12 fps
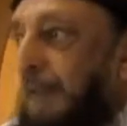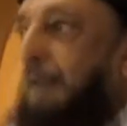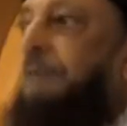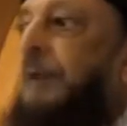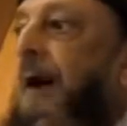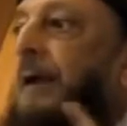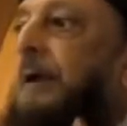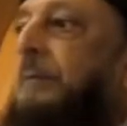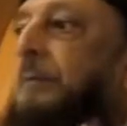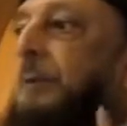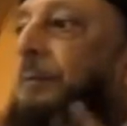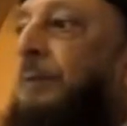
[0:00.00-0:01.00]
If I
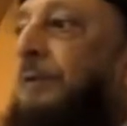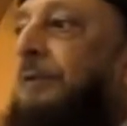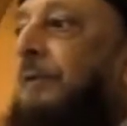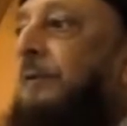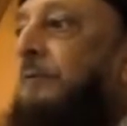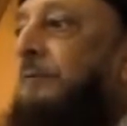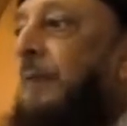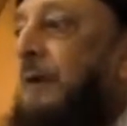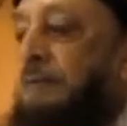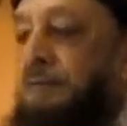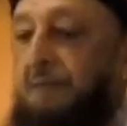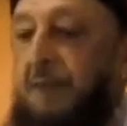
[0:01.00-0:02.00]
am to preserve
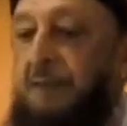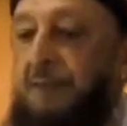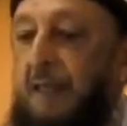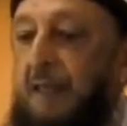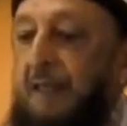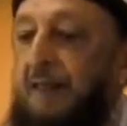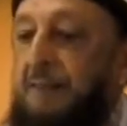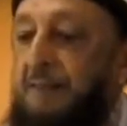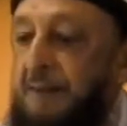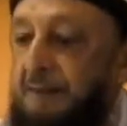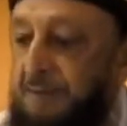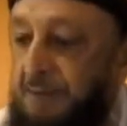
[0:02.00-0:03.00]
my faith,
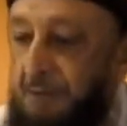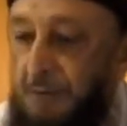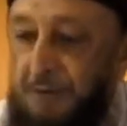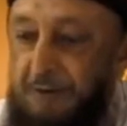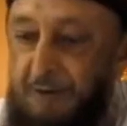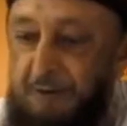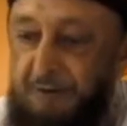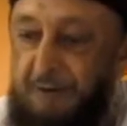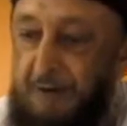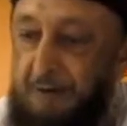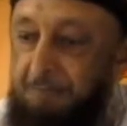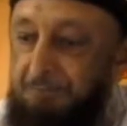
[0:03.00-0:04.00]
this is what he
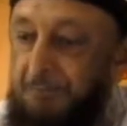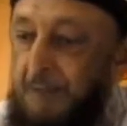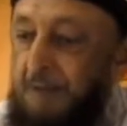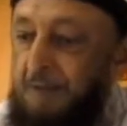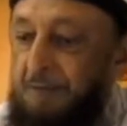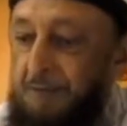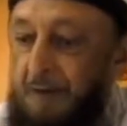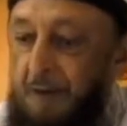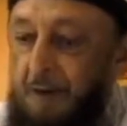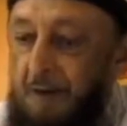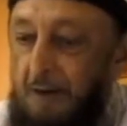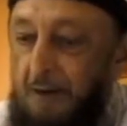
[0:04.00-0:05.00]
said.
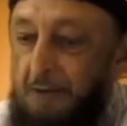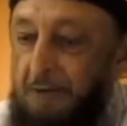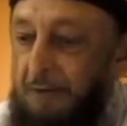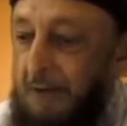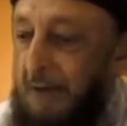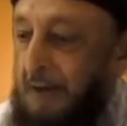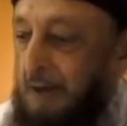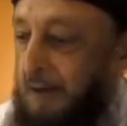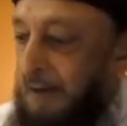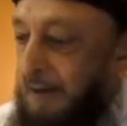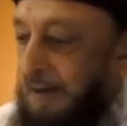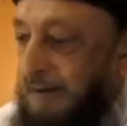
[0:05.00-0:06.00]
Sallallahu
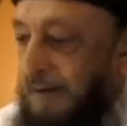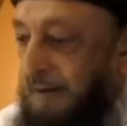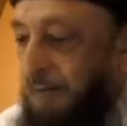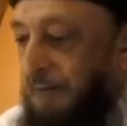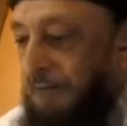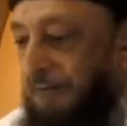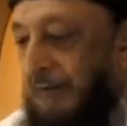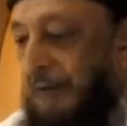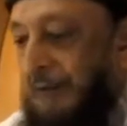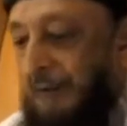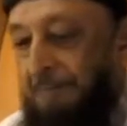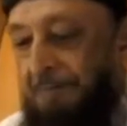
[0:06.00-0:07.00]
ta'ala alayhi
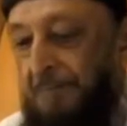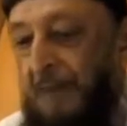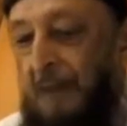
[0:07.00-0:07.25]
wasallam.